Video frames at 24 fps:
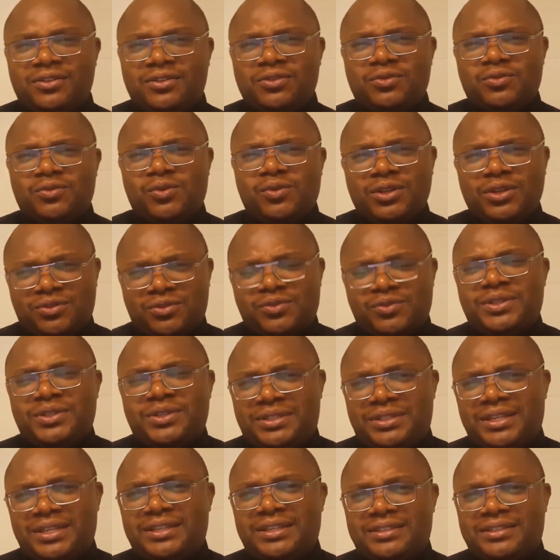So as
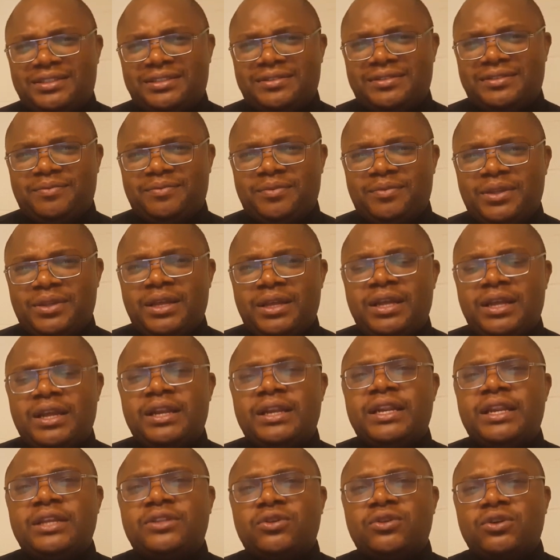Christians,
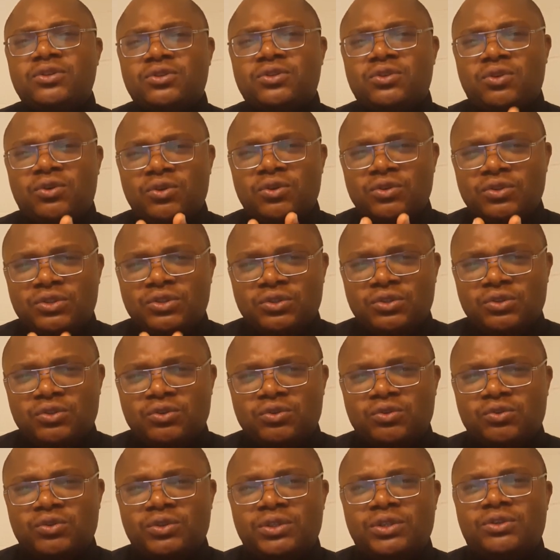let us continue
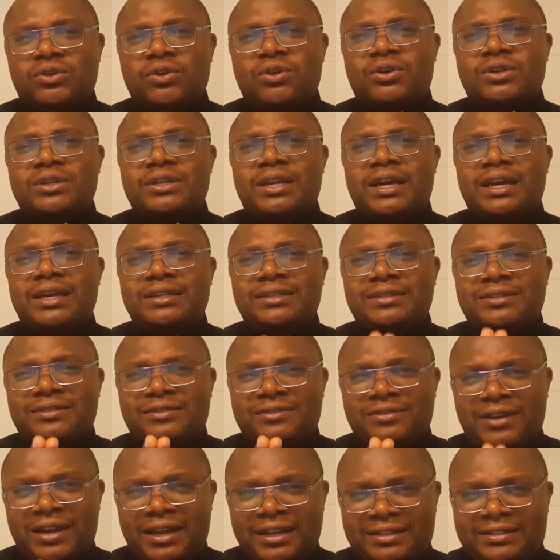to recognize
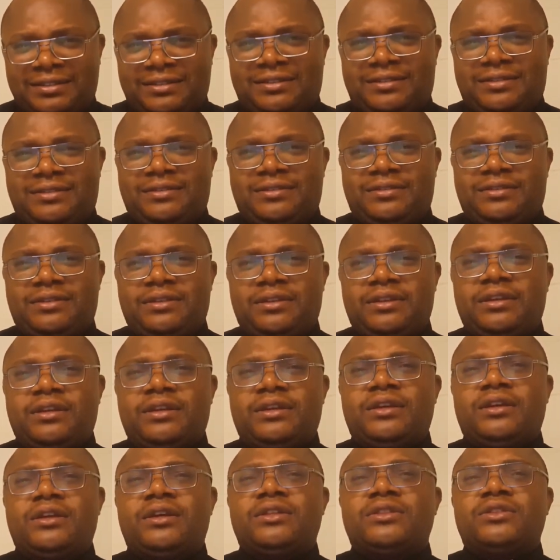Christ,
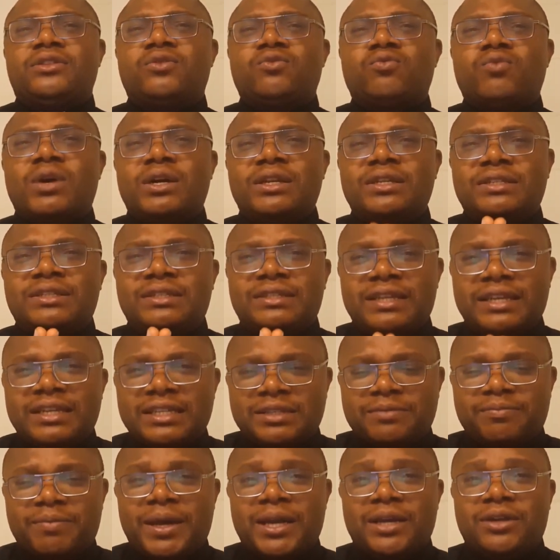the one
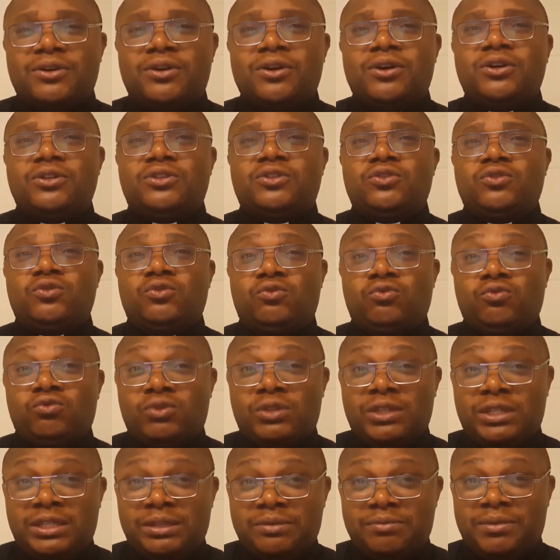sent by God to
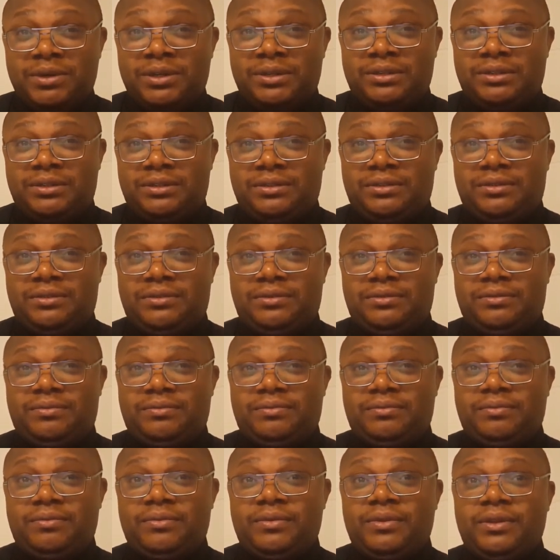redeem us.
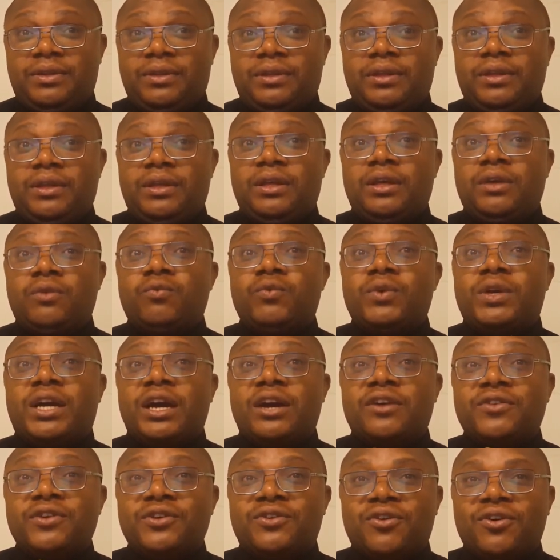We
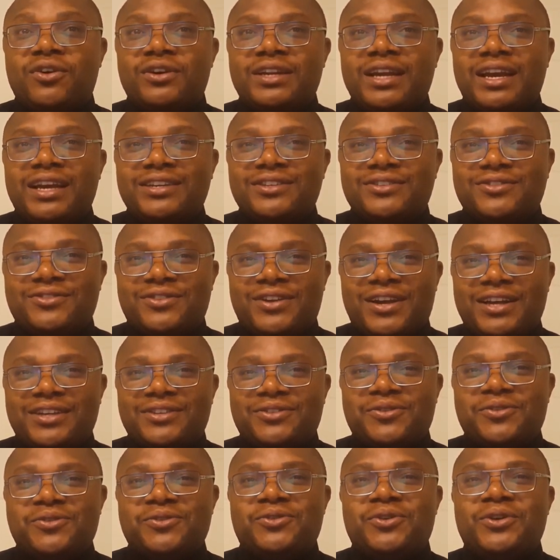can recognize
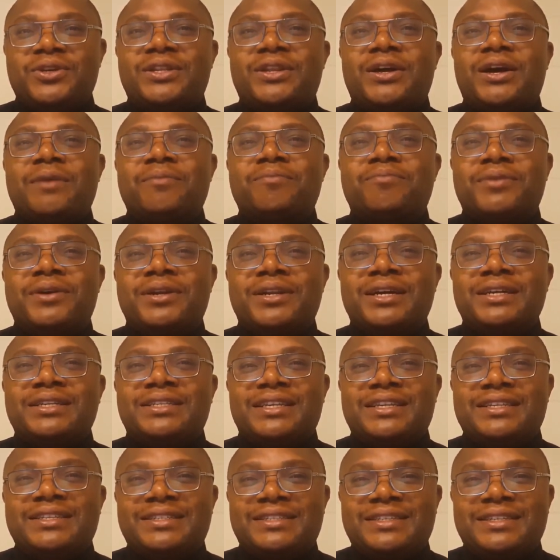Christ also in our brothers
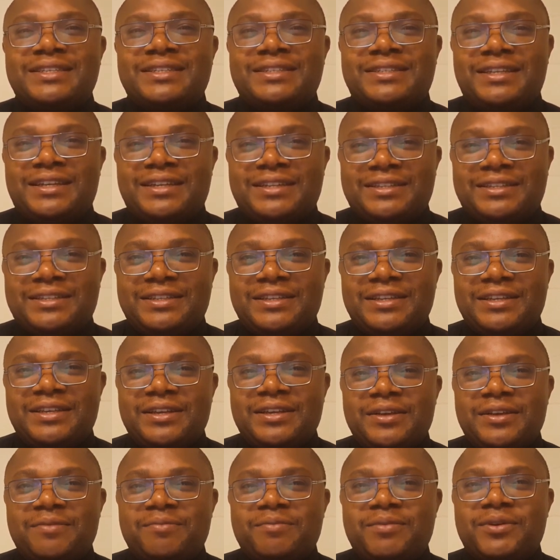and sisters
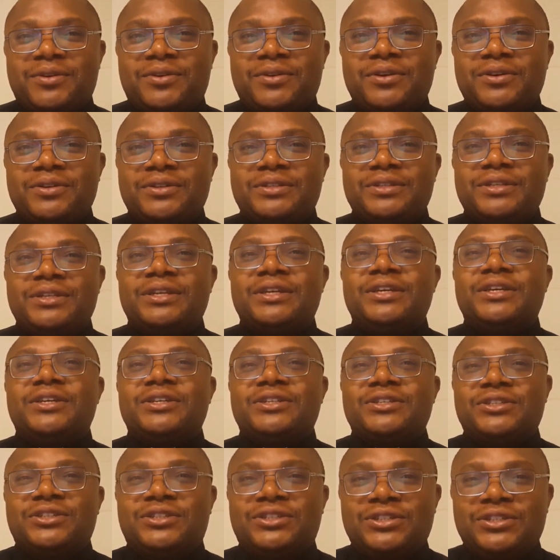because
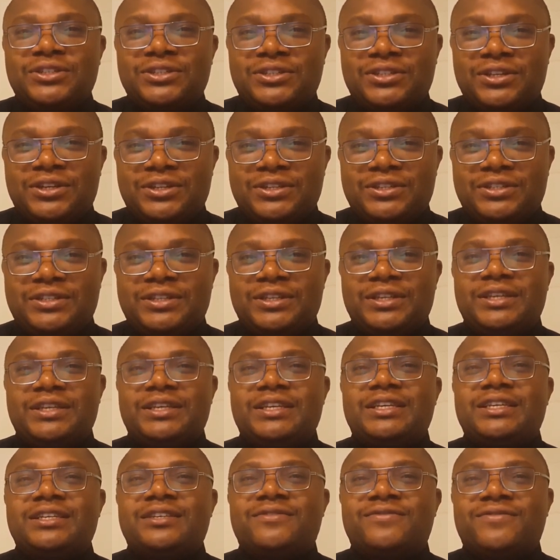Jesus
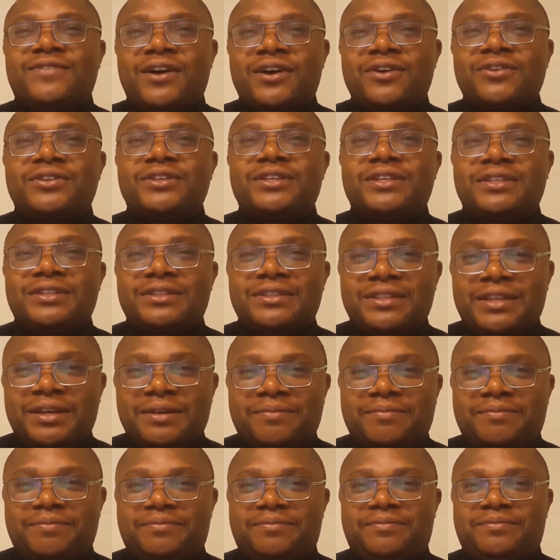is found in
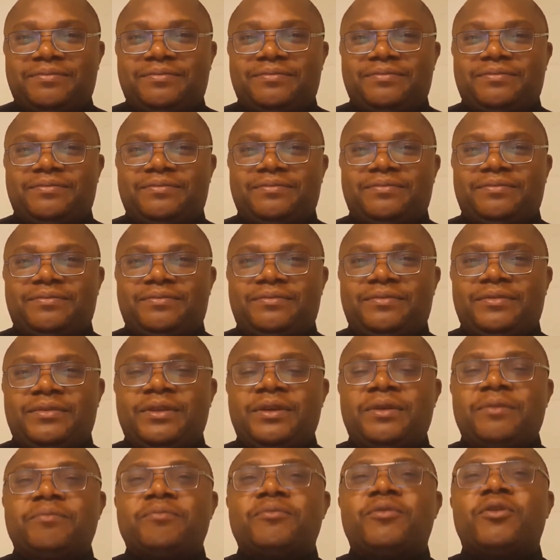
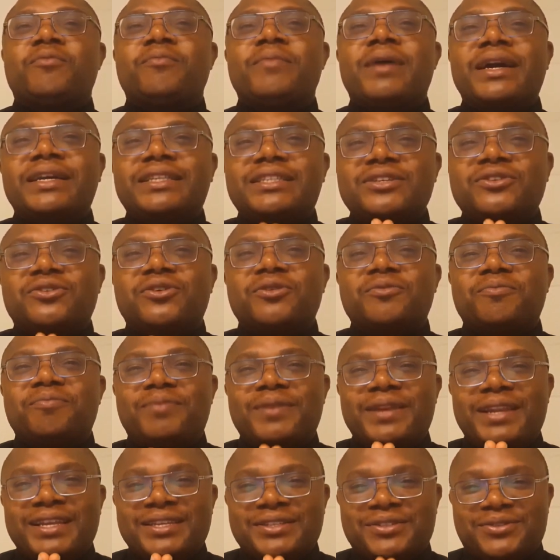them. May Almighty God
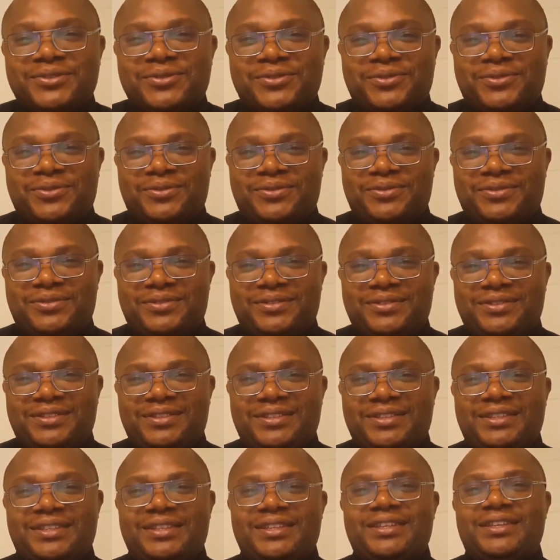bless you,
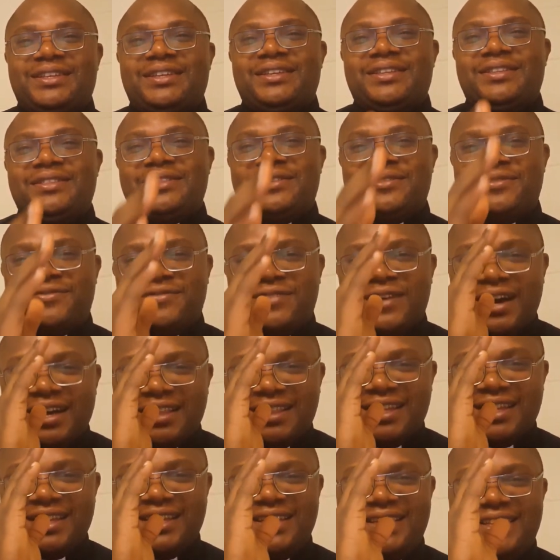the
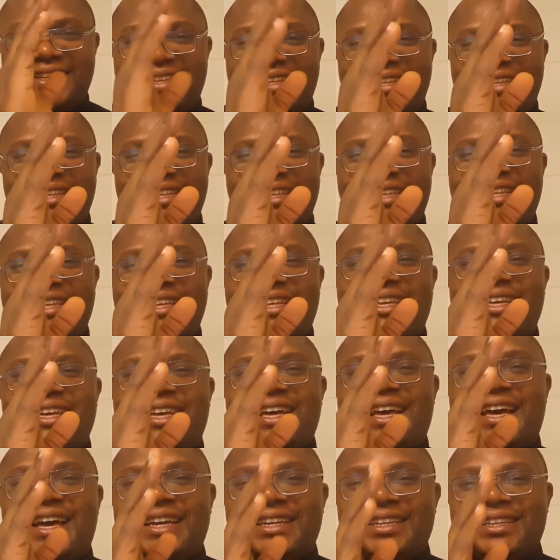Father
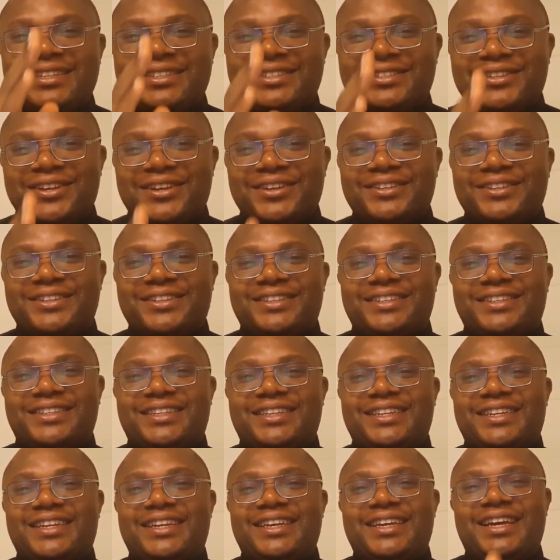and the Son
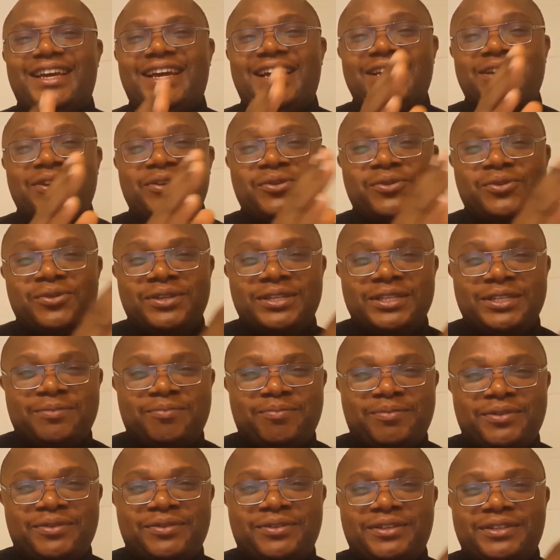and the Holy
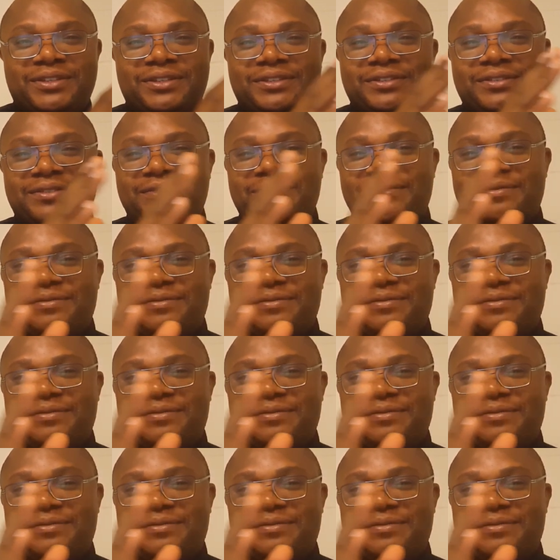Spirit.